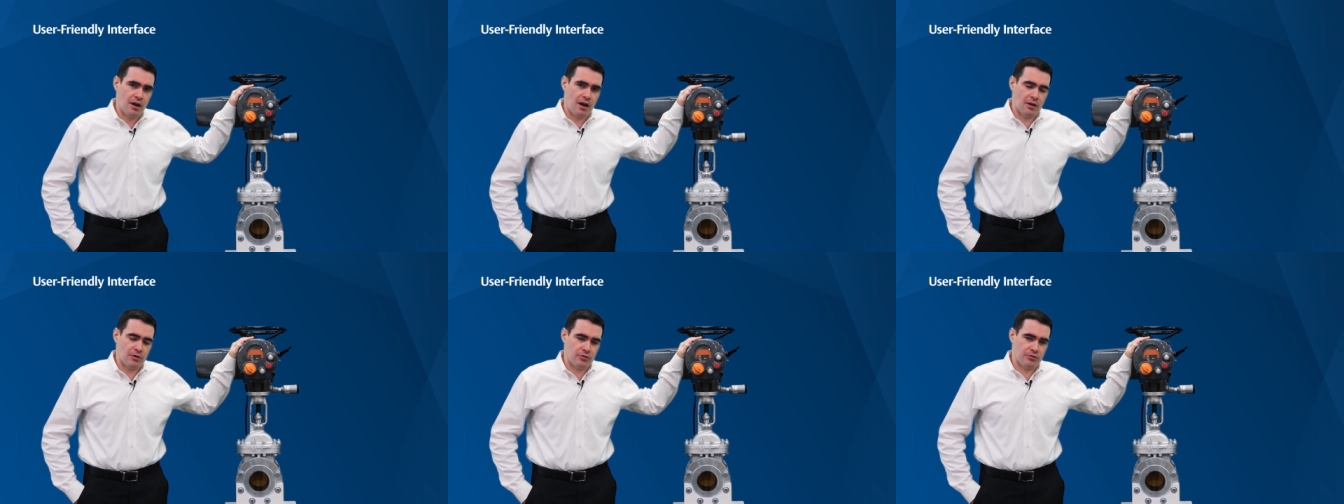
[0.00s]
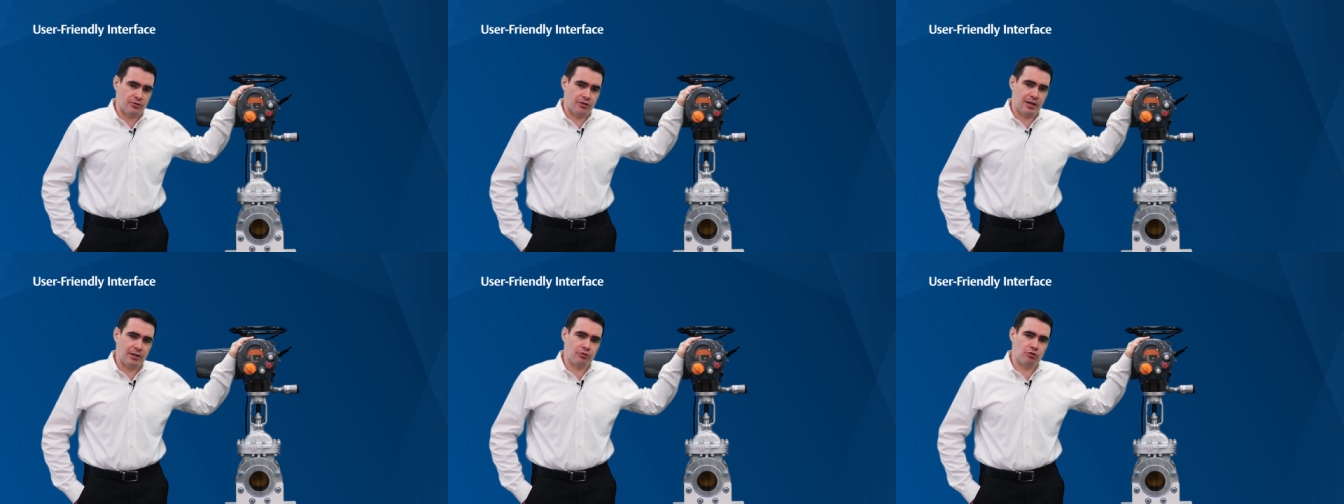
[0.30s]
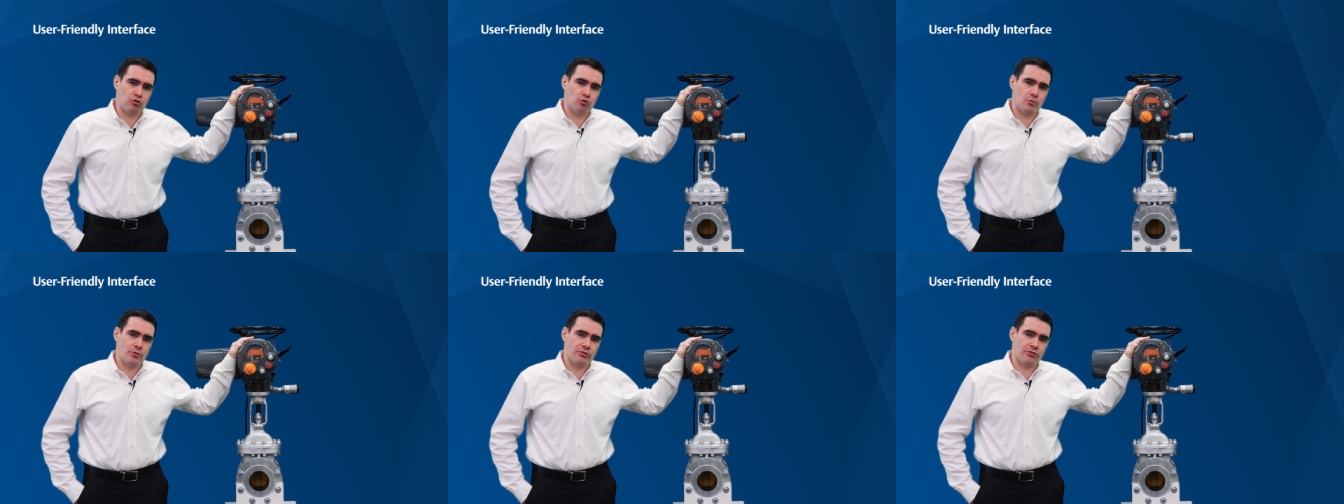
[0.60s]
are
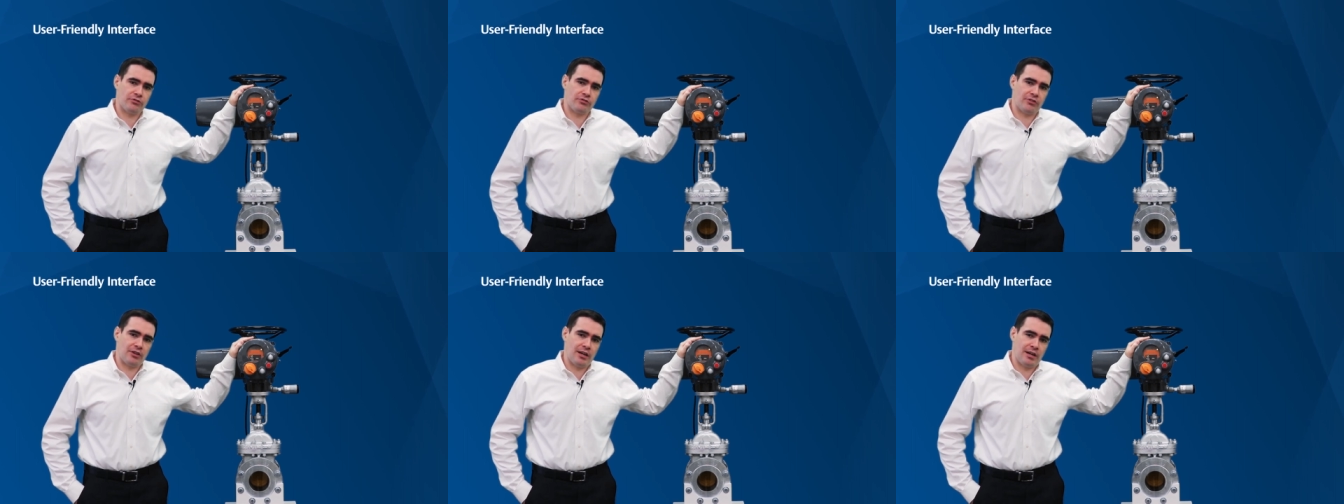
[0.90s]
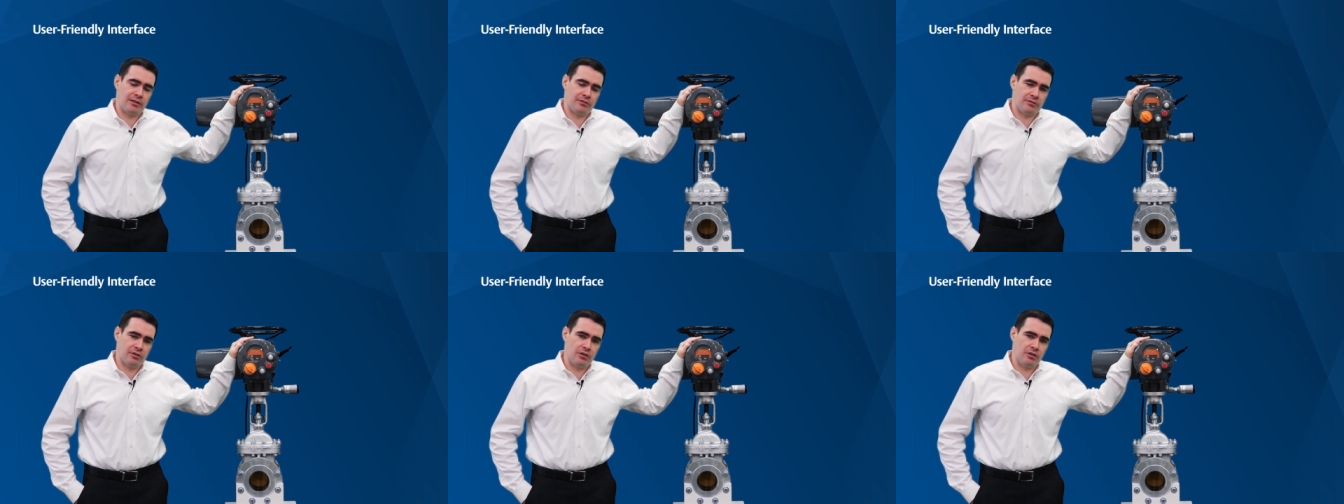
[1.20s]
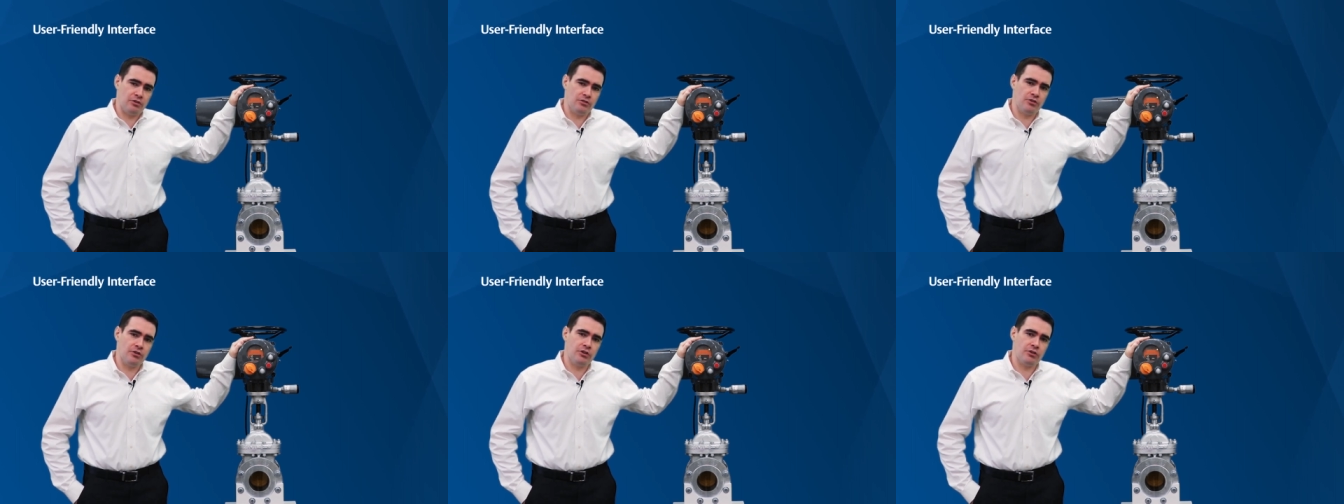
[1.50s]
designed to withstand
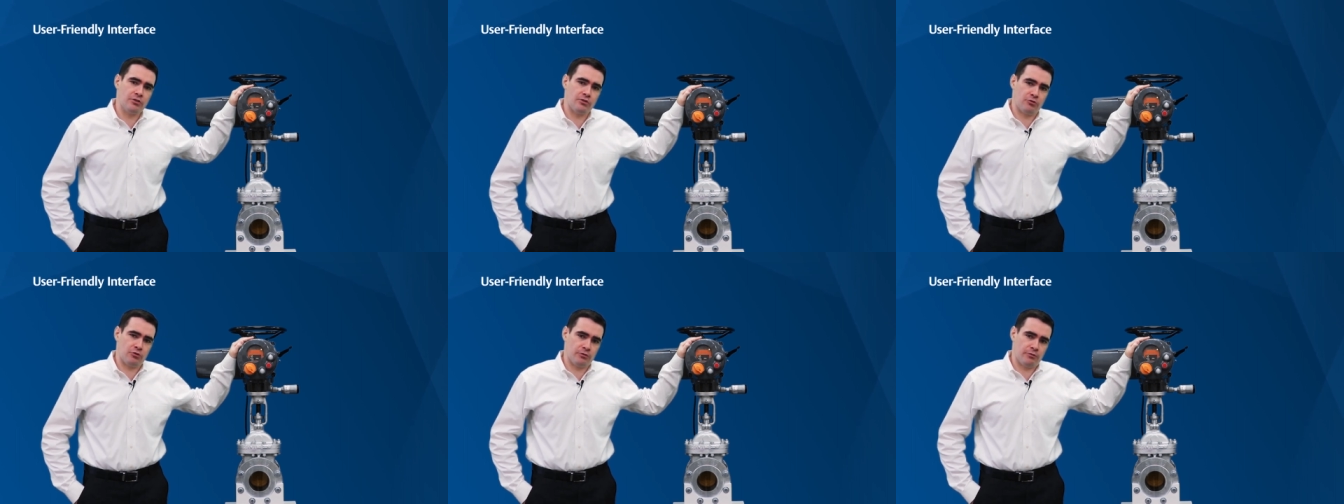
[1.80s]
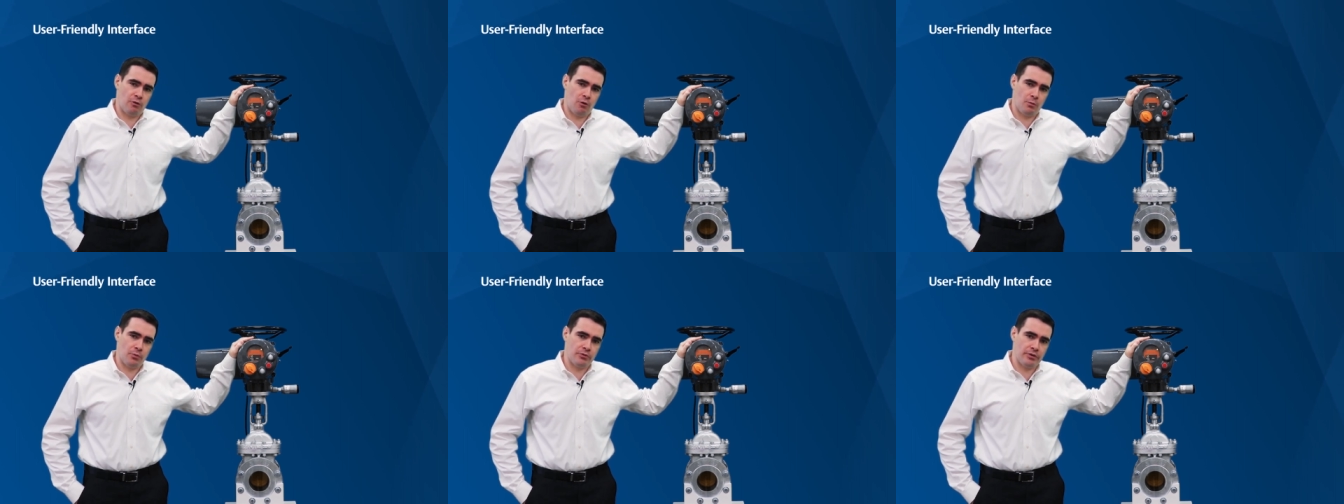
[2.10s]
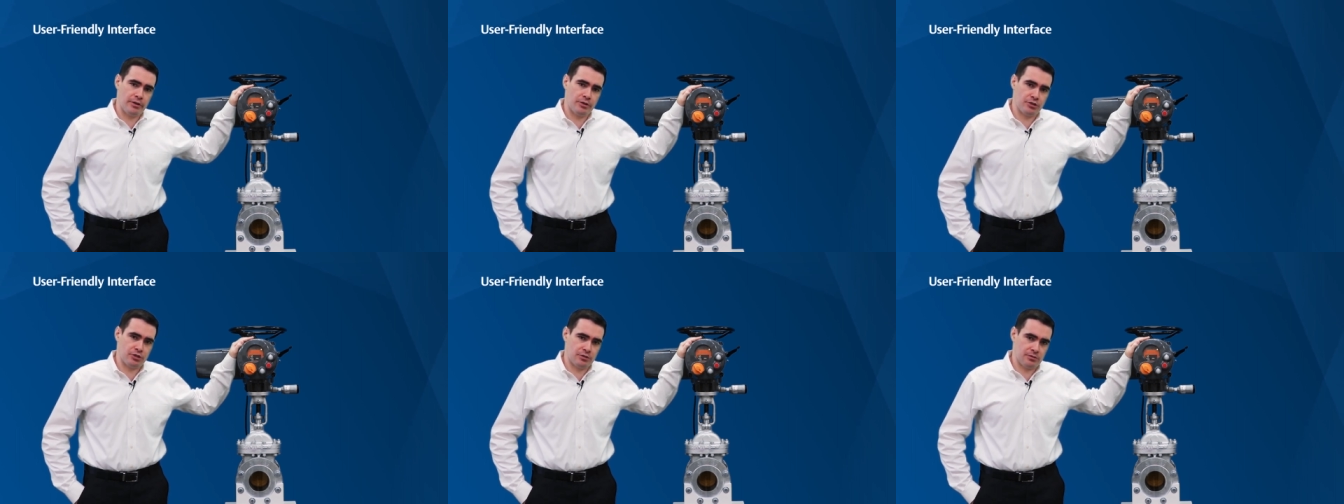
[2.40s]
years of
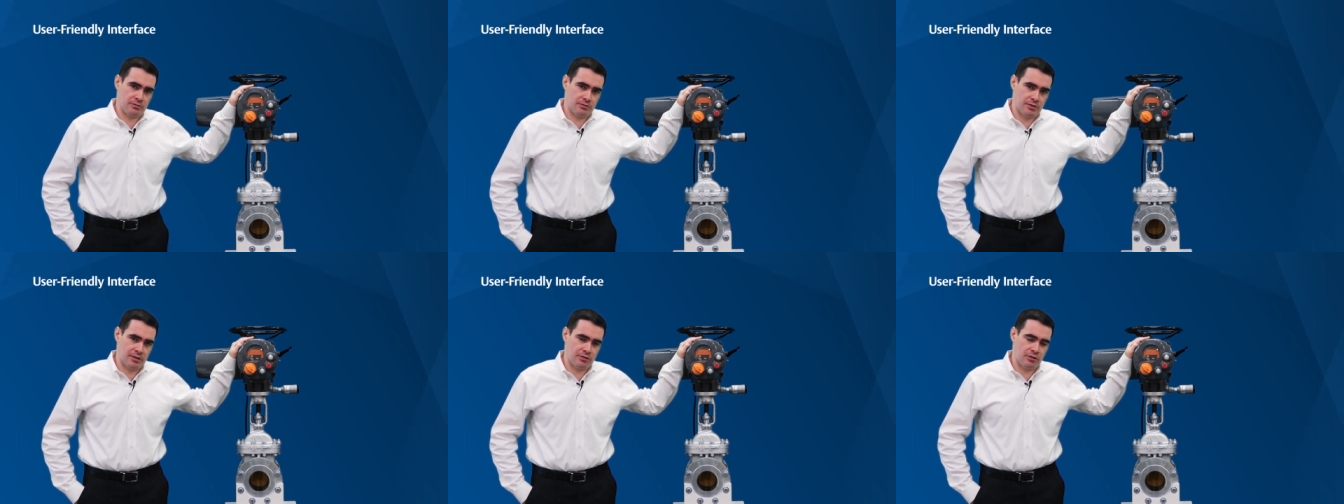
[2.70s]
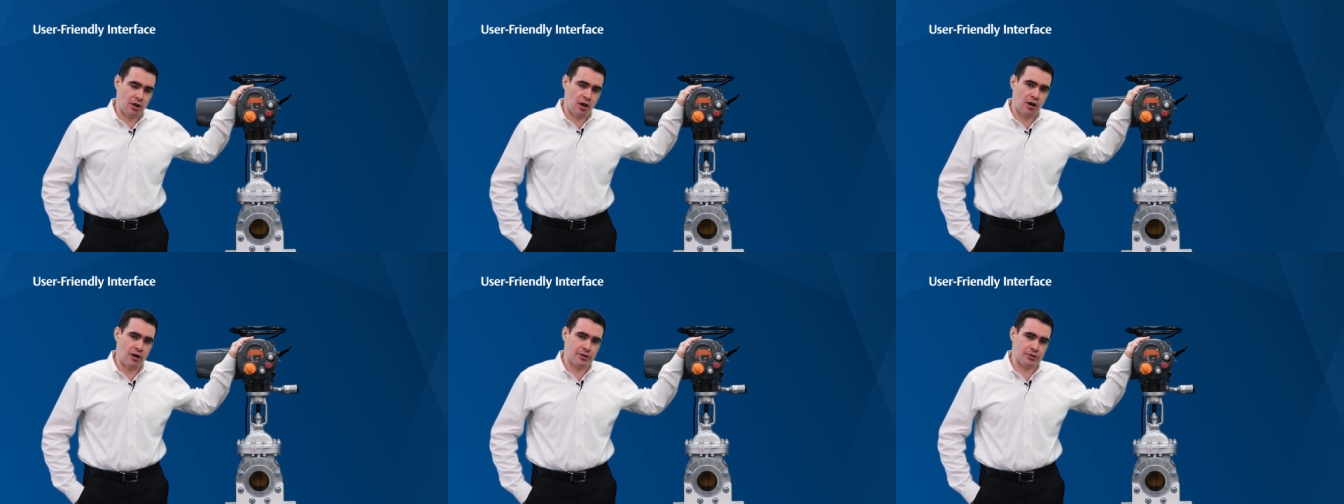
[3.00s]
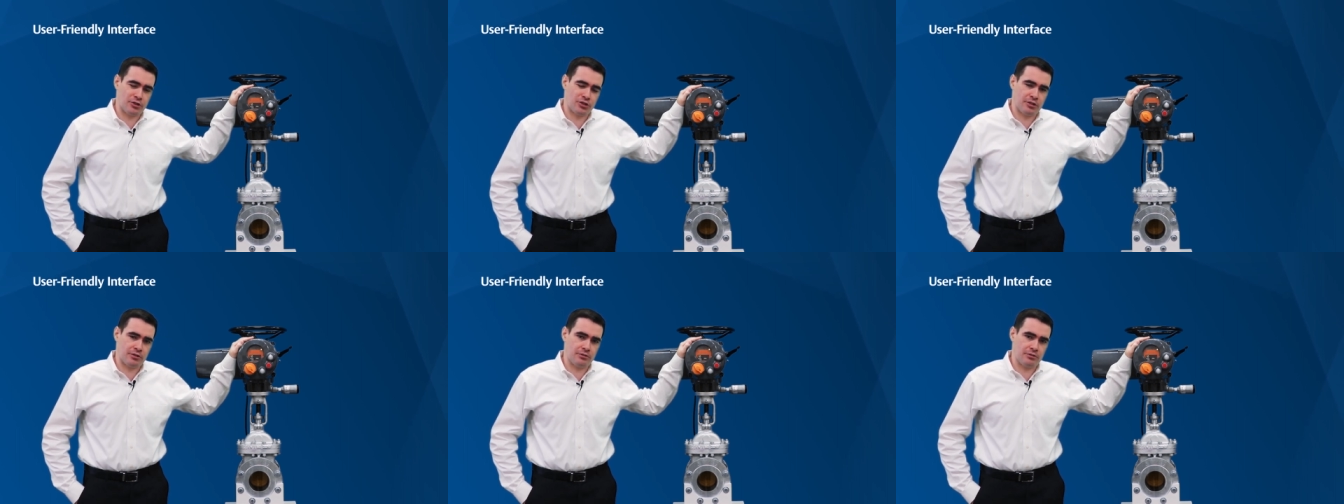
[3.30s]
operation in harsh